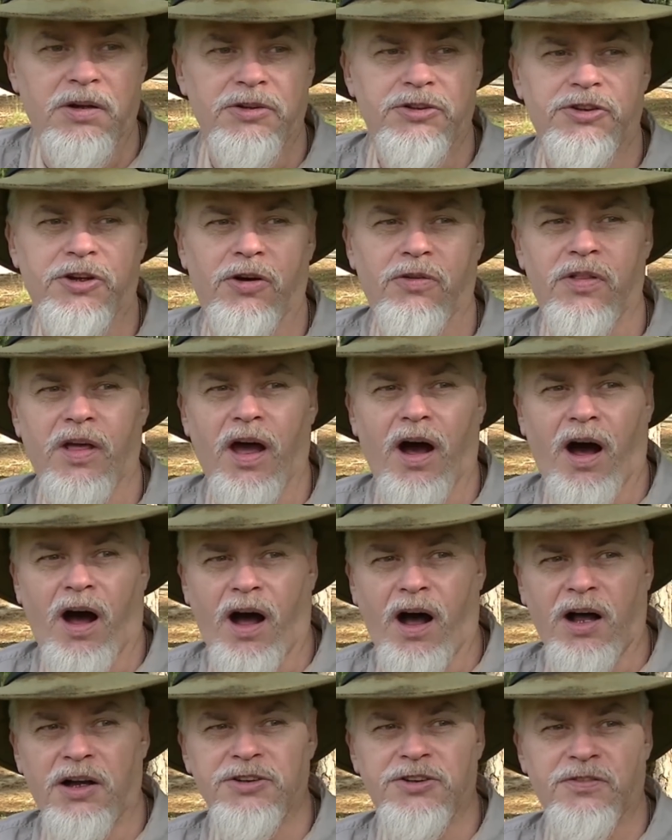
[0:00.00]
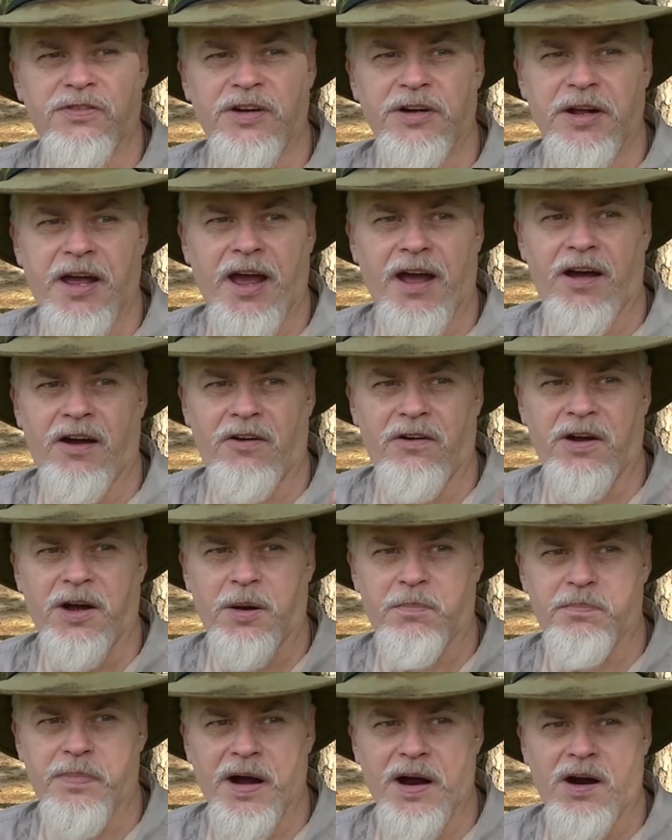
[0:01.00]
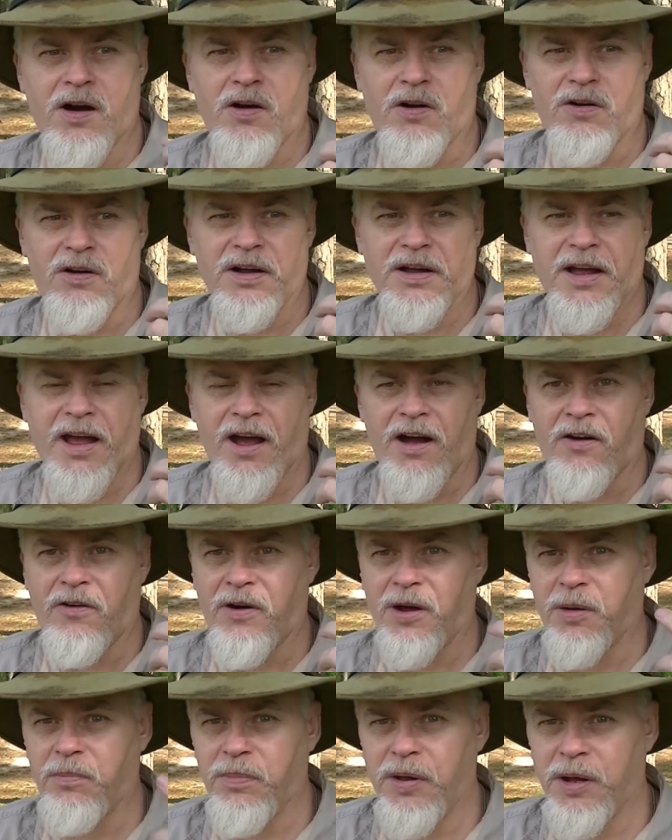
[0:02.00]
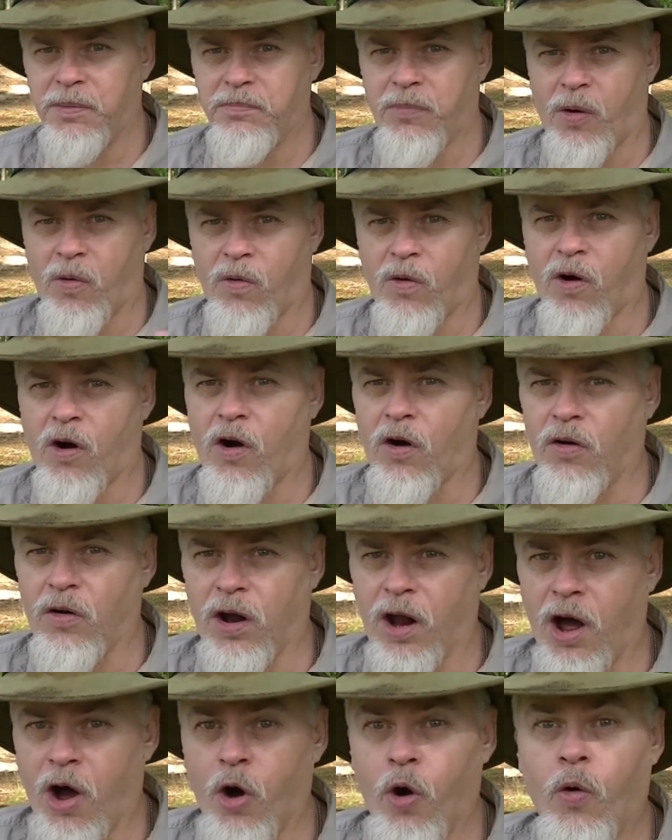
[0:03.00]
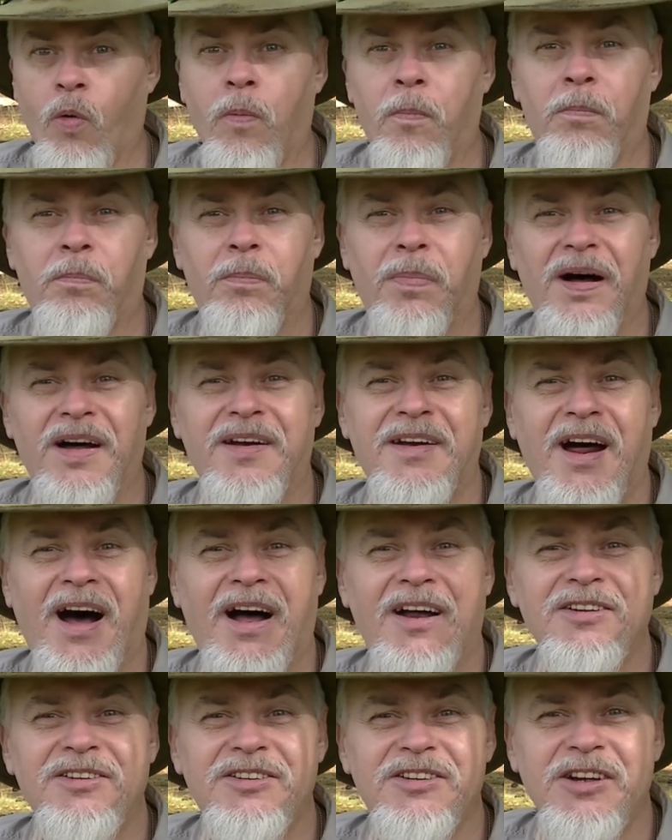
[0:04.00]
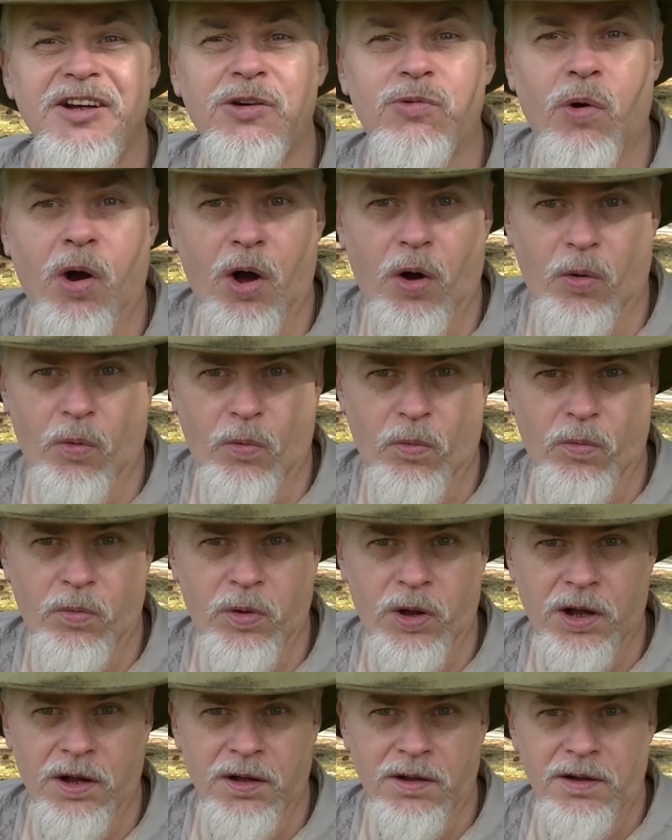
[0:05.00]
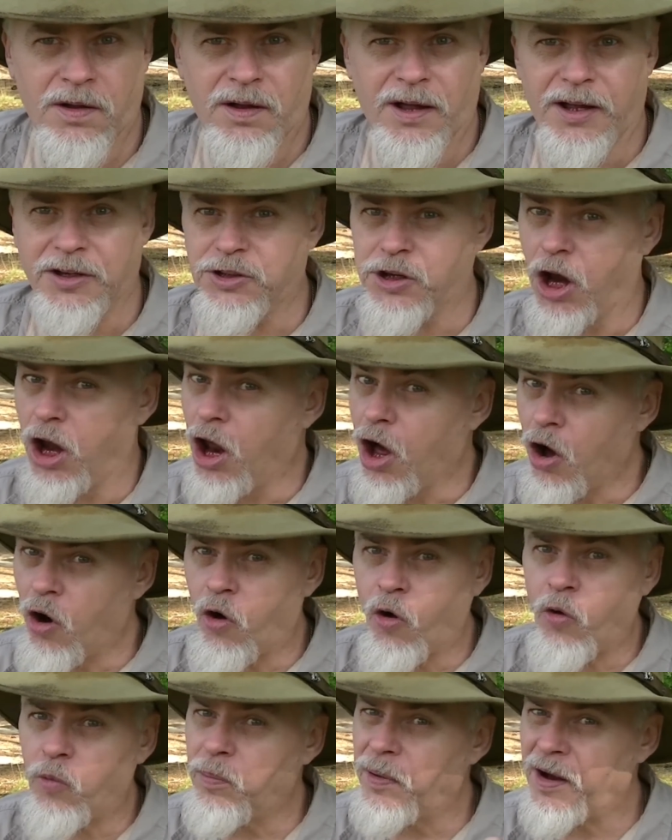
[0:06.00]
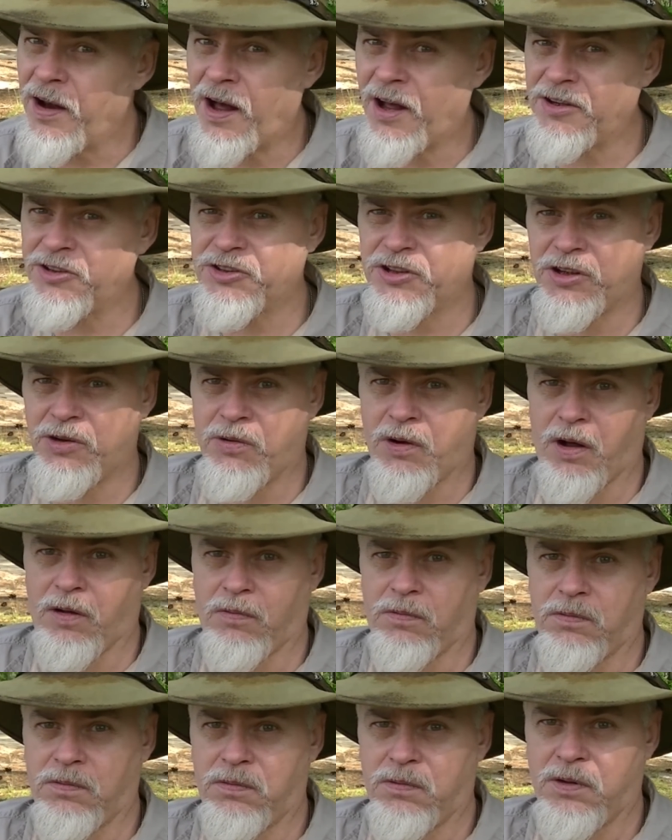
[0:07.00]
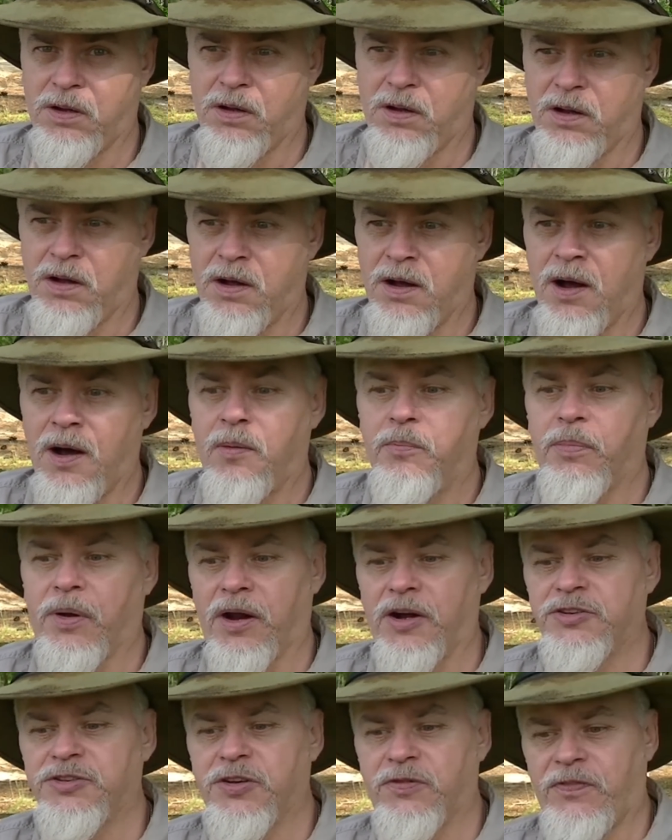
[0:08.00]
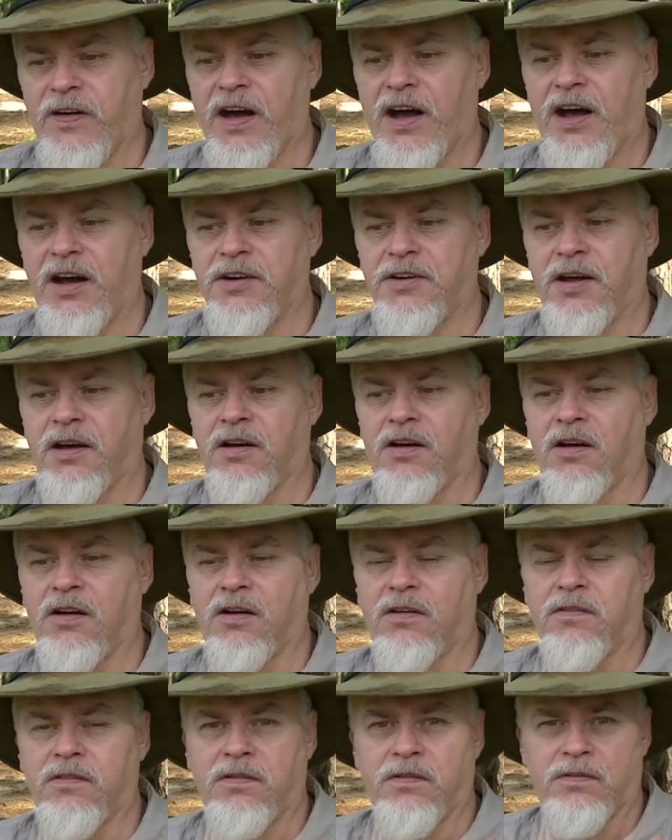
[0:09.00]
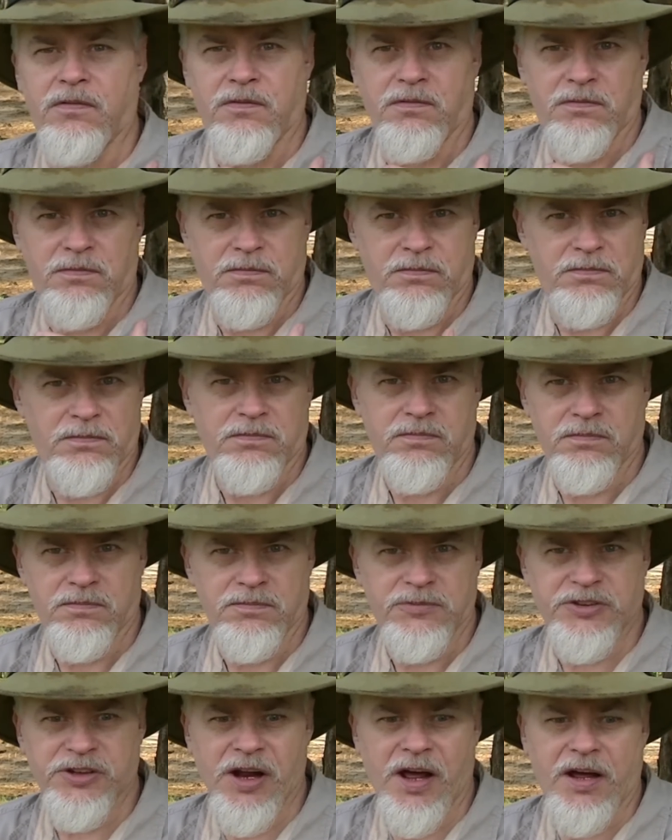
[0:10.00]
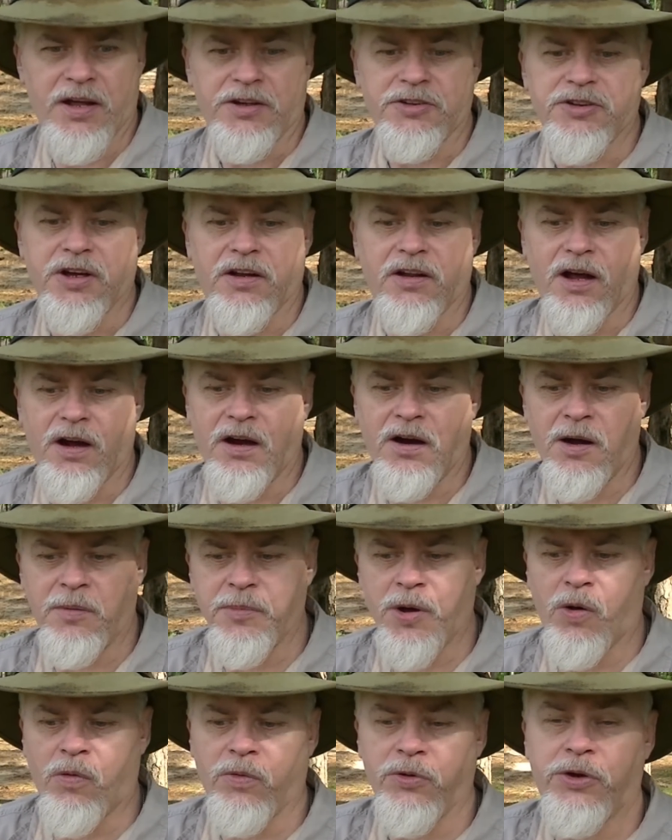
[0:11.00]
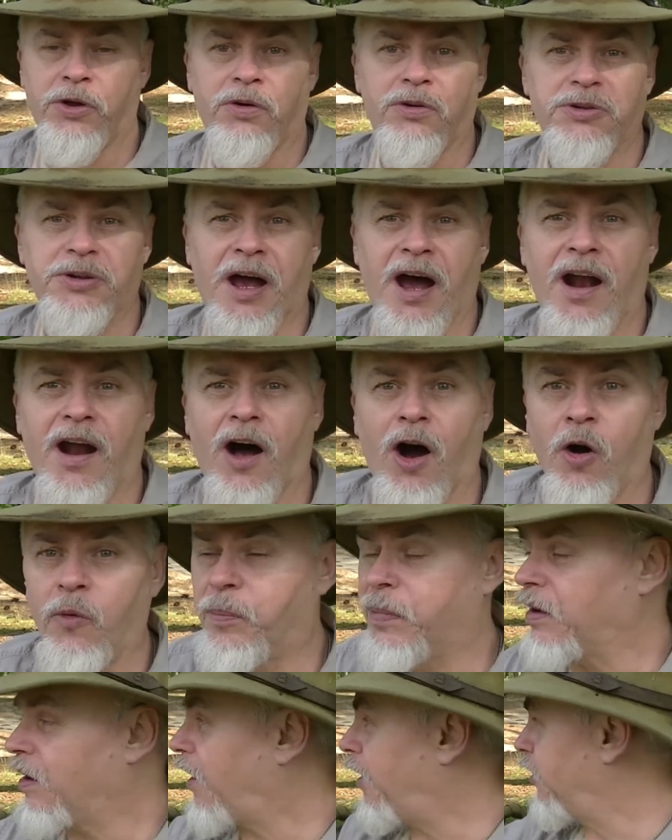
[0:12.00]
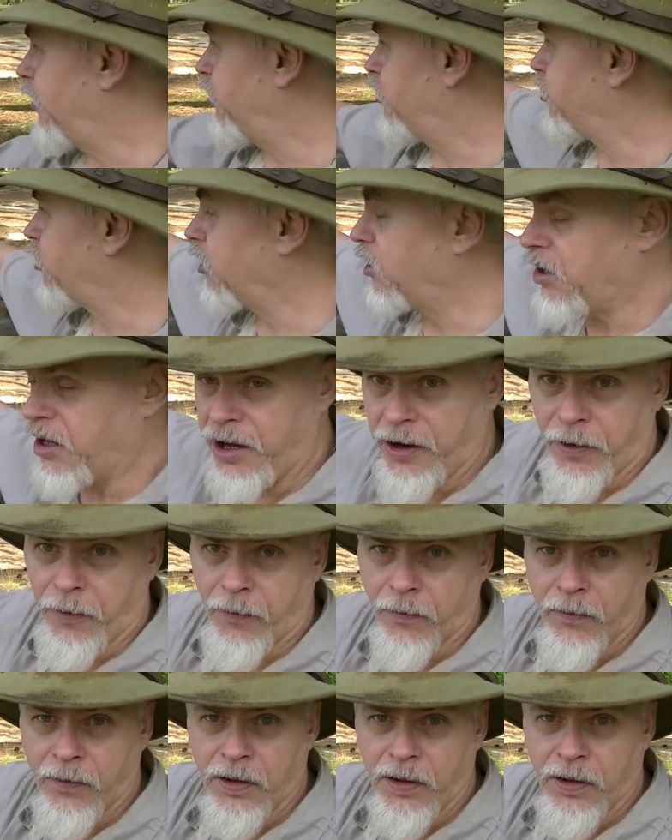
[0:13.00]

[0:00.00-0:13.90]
So the odds of encountering a bear or encountering a big boar are low, but not zero. It's low, but not zero. Plus the fact of snakes. Now the area I'm going to is kind of open like you see here